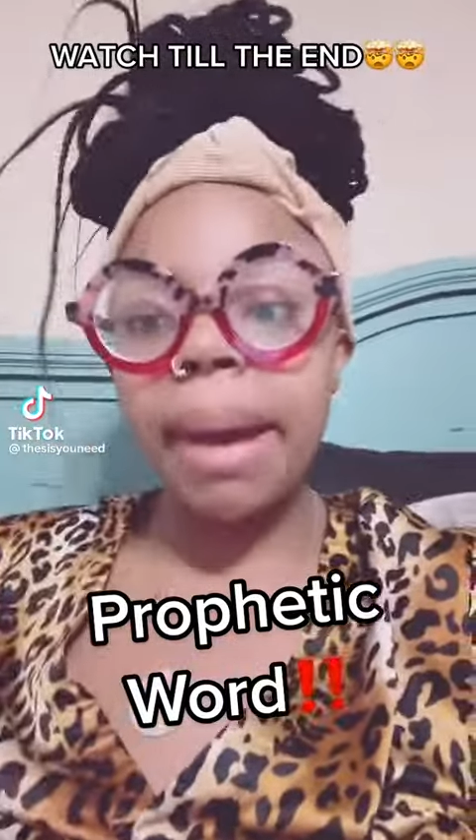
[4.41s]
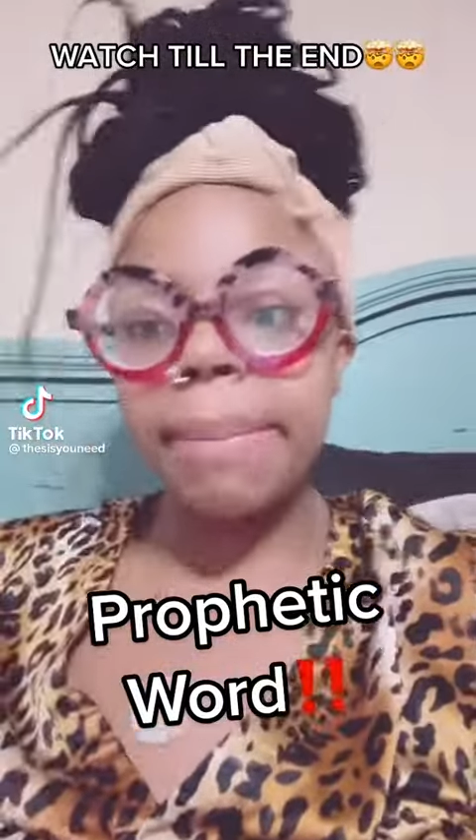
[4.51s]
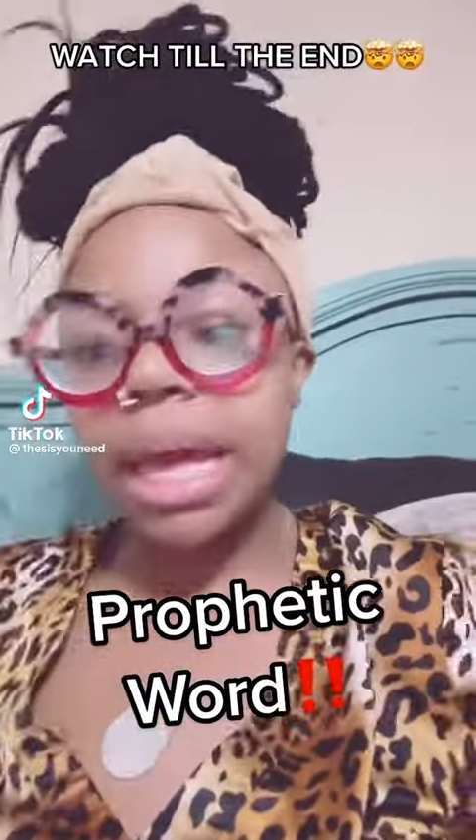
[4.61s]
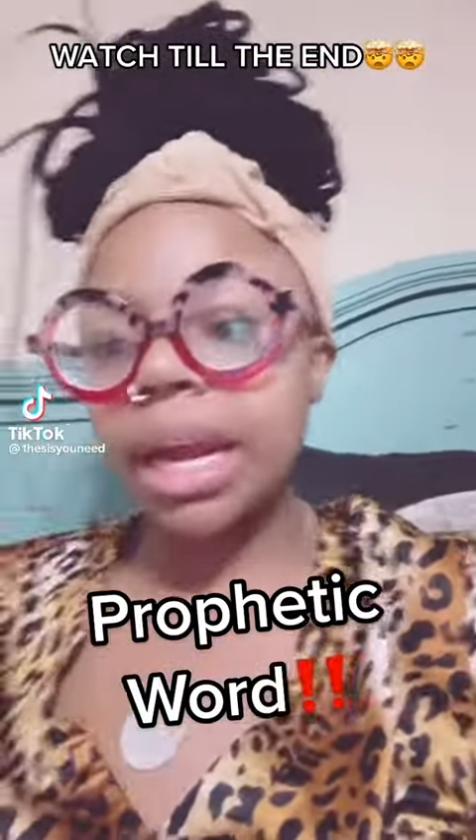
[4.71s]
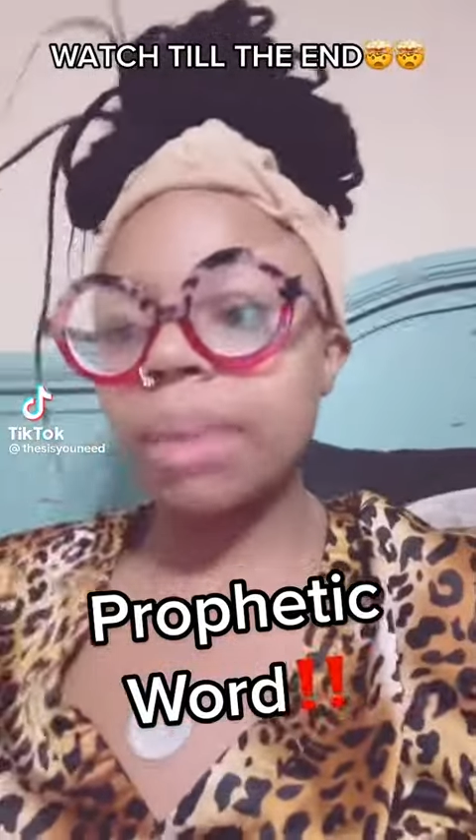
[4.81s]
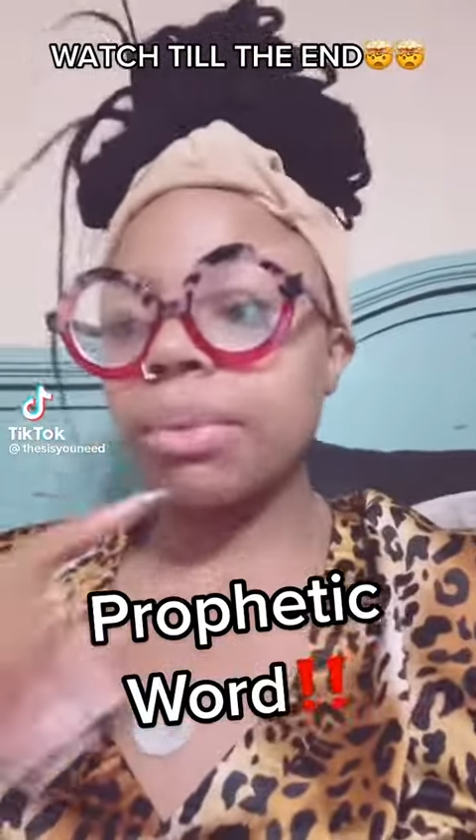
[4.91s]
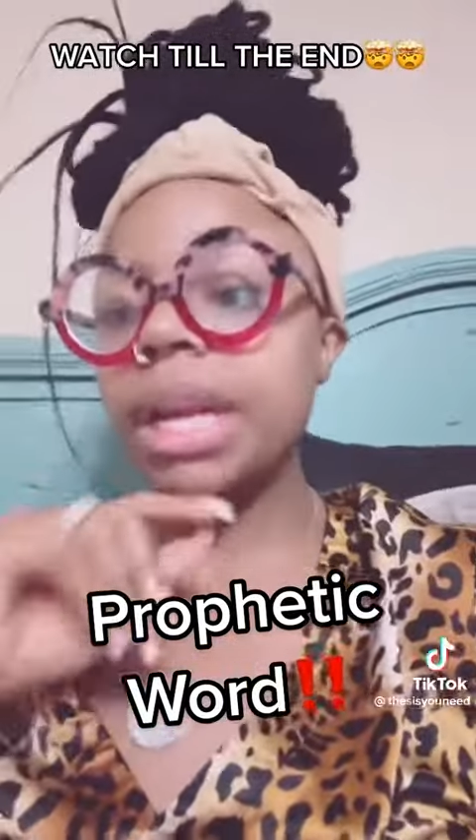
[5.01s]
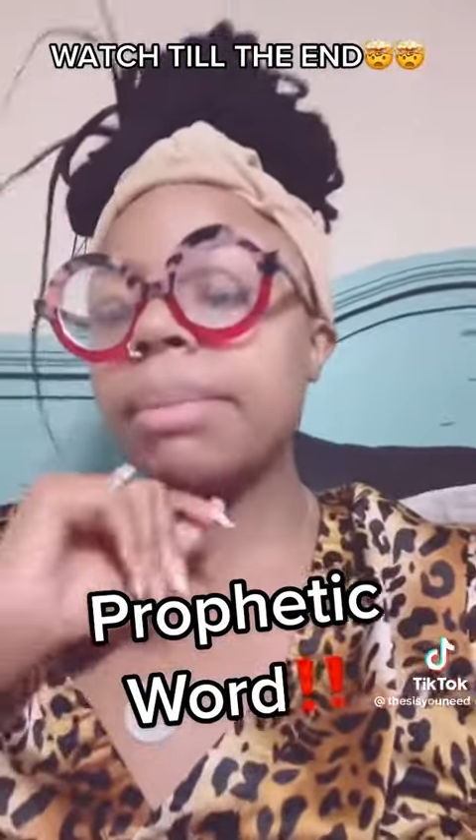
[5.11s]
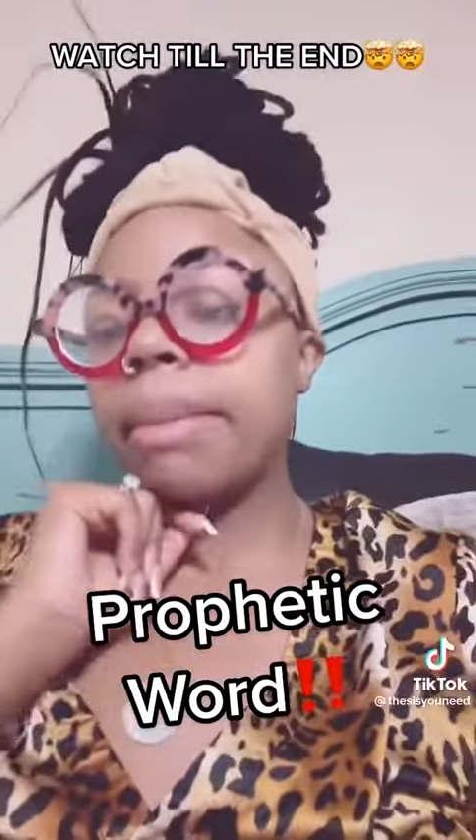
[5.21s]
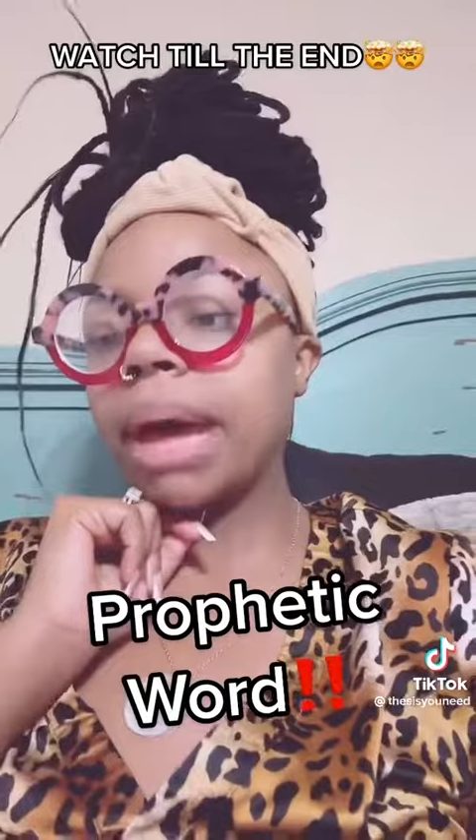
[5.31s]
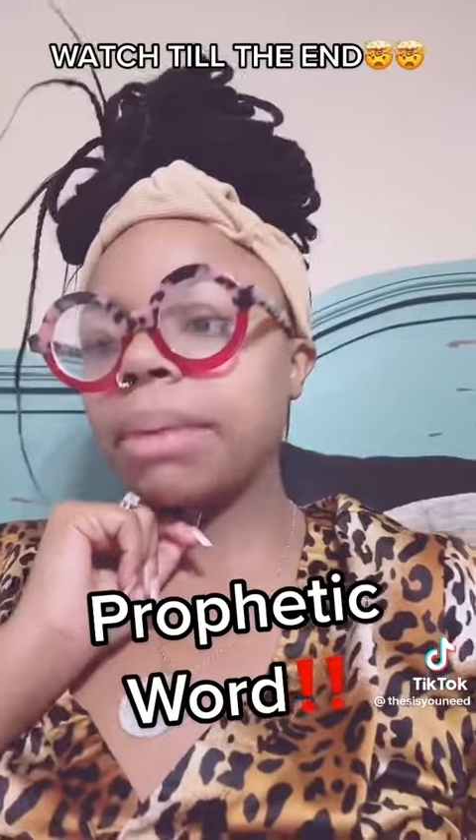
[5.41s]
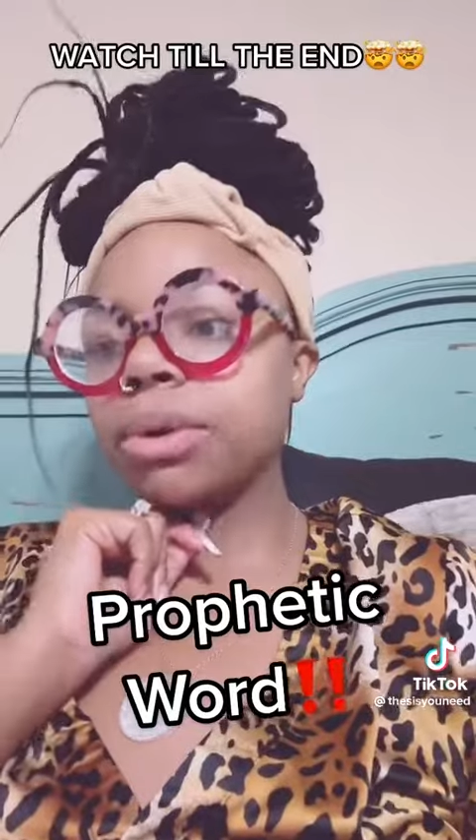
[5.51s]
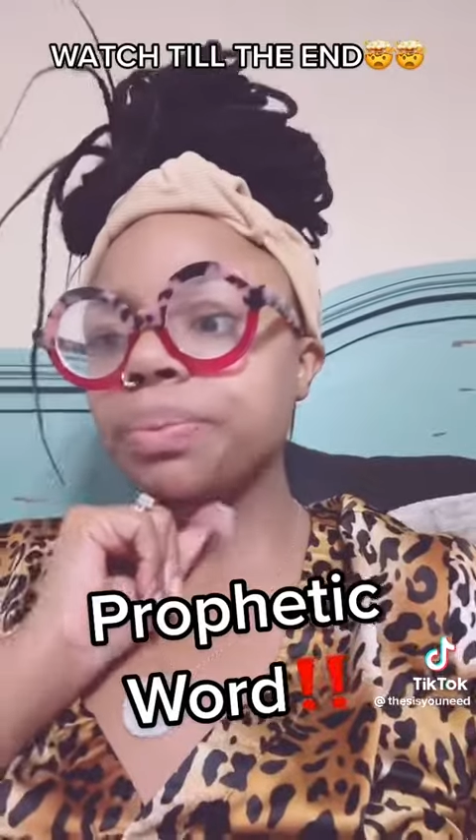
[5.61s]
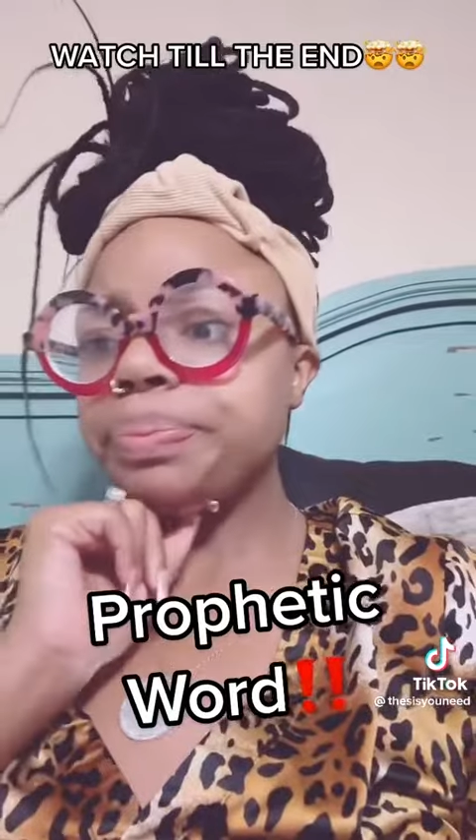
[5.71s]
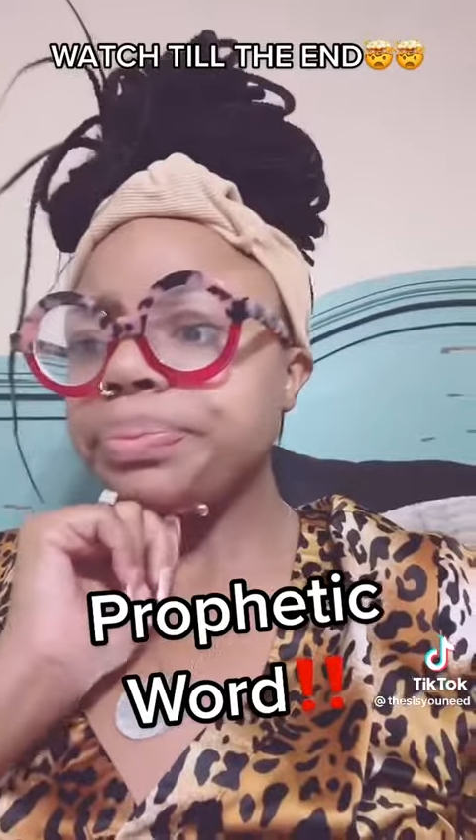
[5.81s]
in my bed and I'm reading my
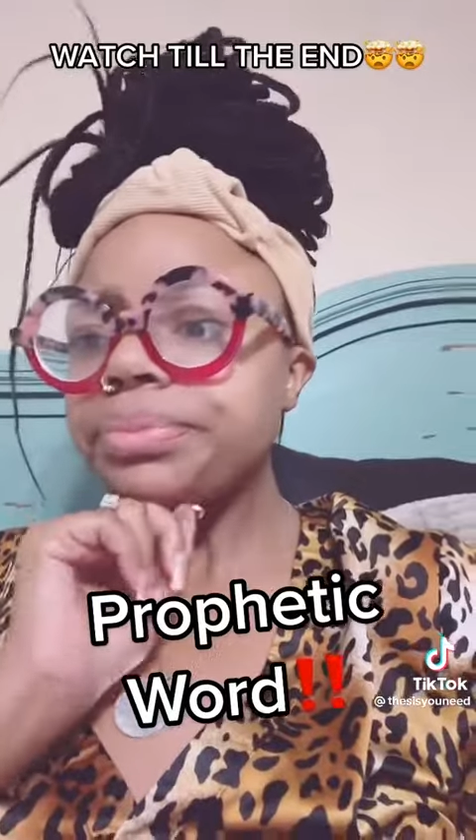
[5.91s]
Bible.